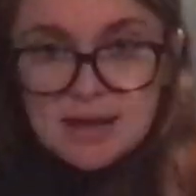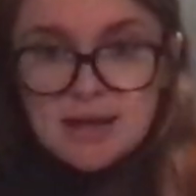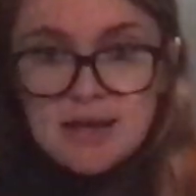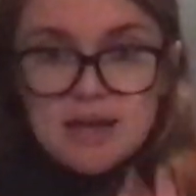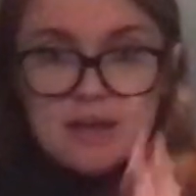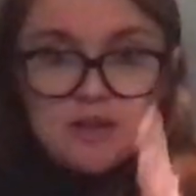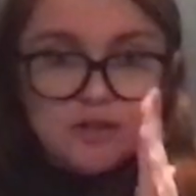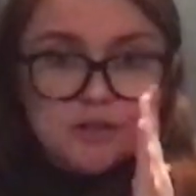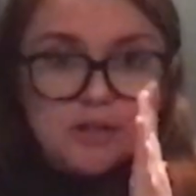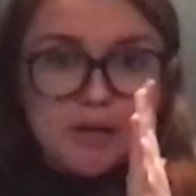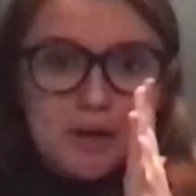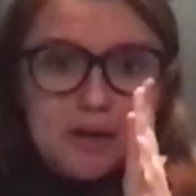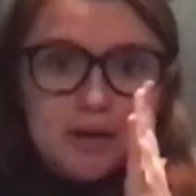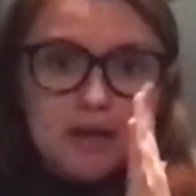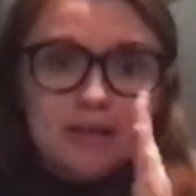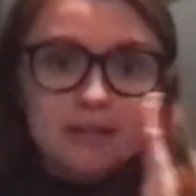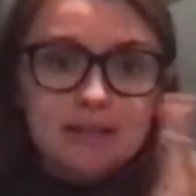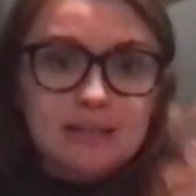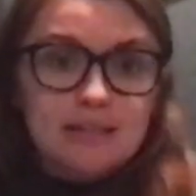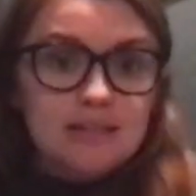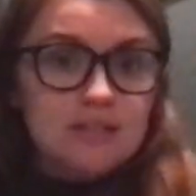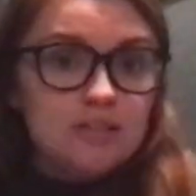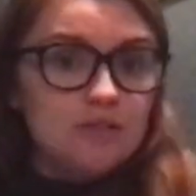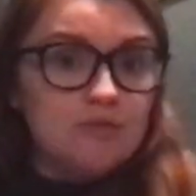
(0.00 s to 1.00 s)
So I would at
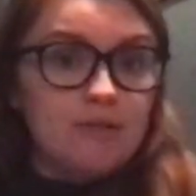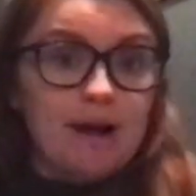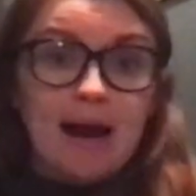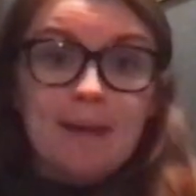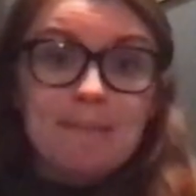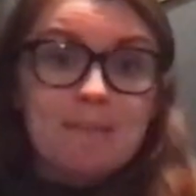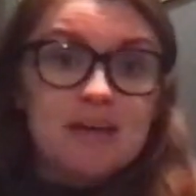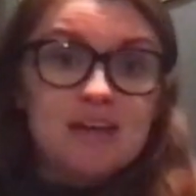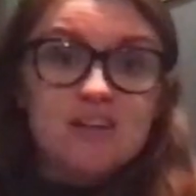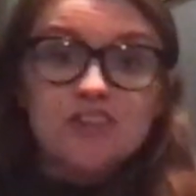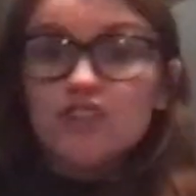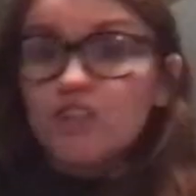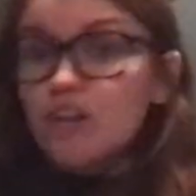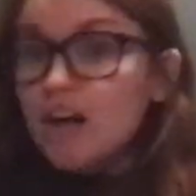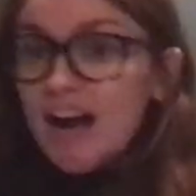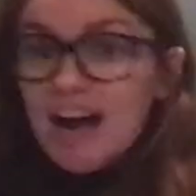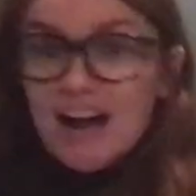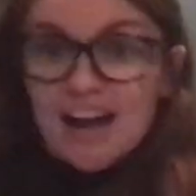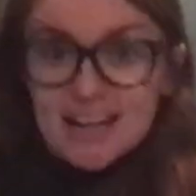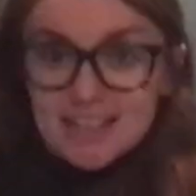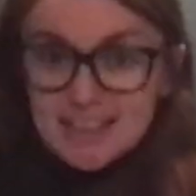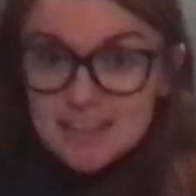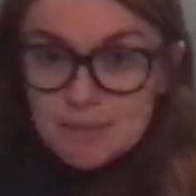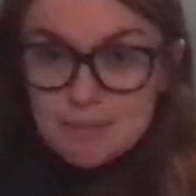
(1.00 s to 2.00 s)
least recommend
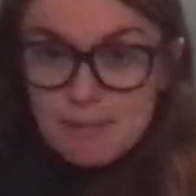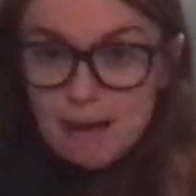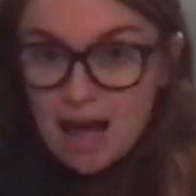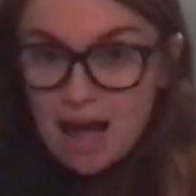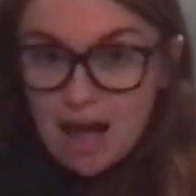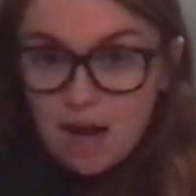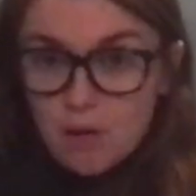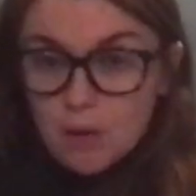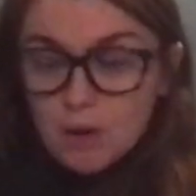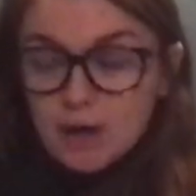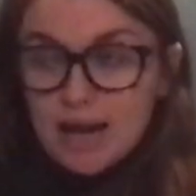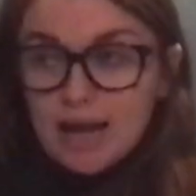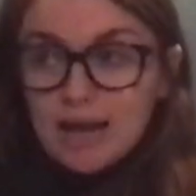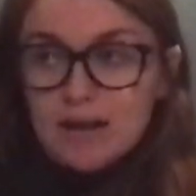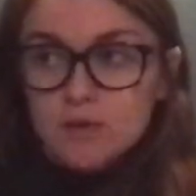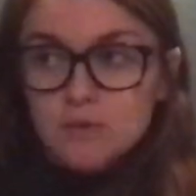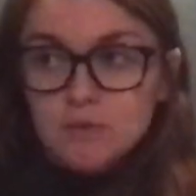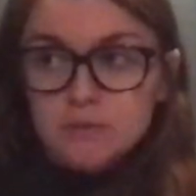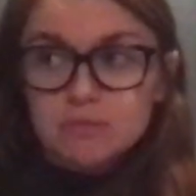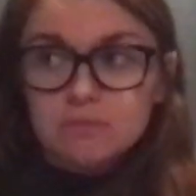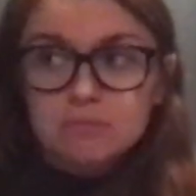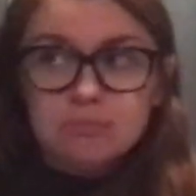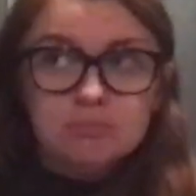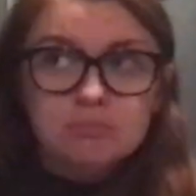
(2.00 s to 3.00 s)
trying them out. I
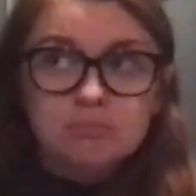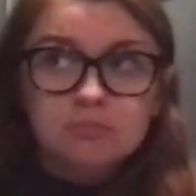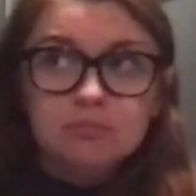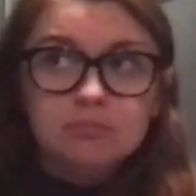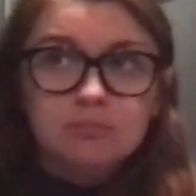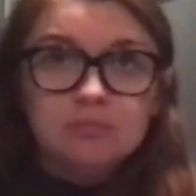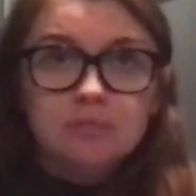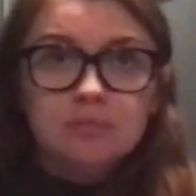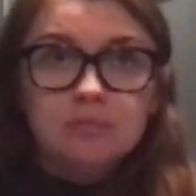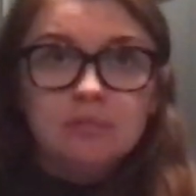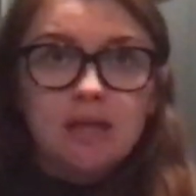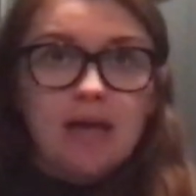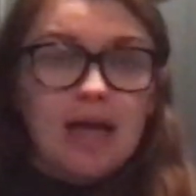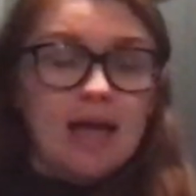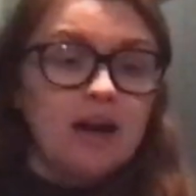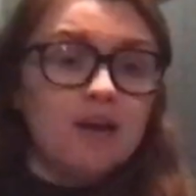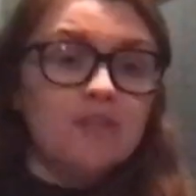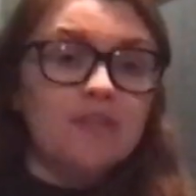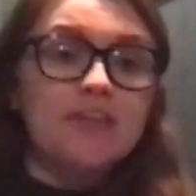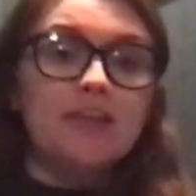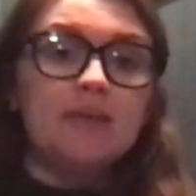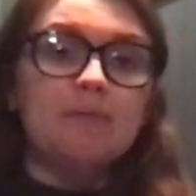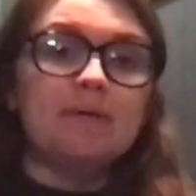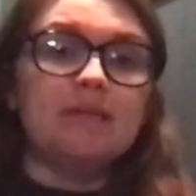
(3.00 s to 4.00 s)
don't
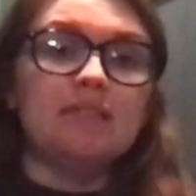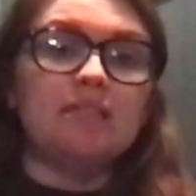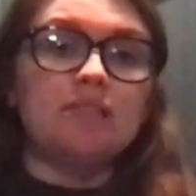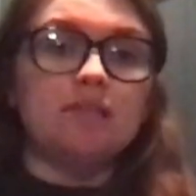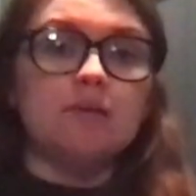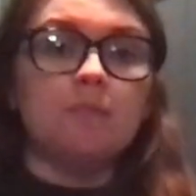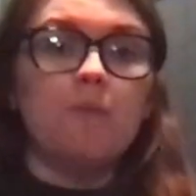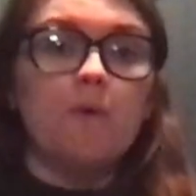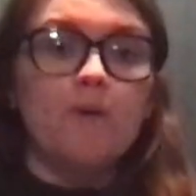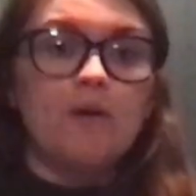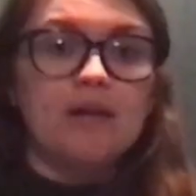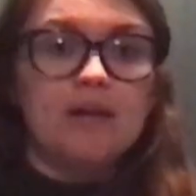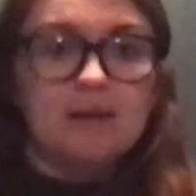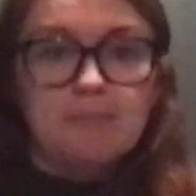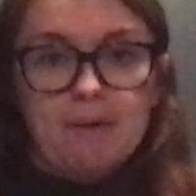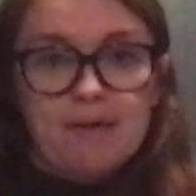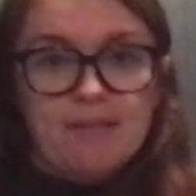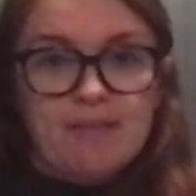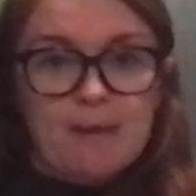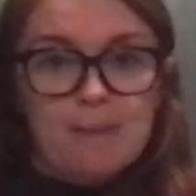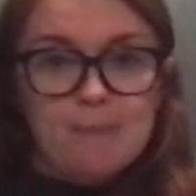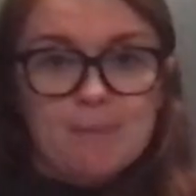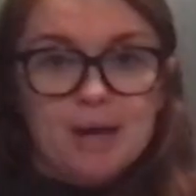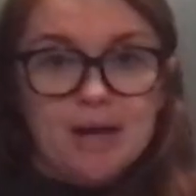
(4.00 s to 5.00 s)
think you'll be disappointed by
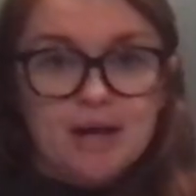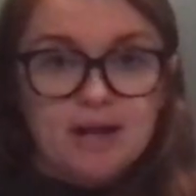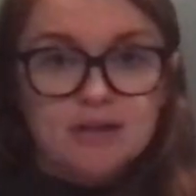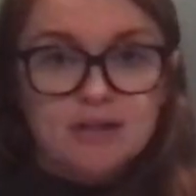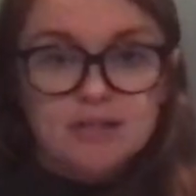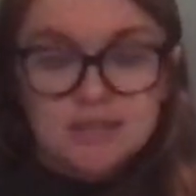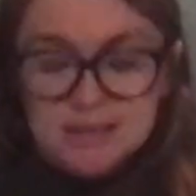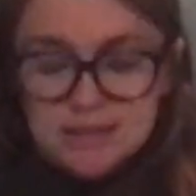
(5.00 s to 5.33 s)
that box.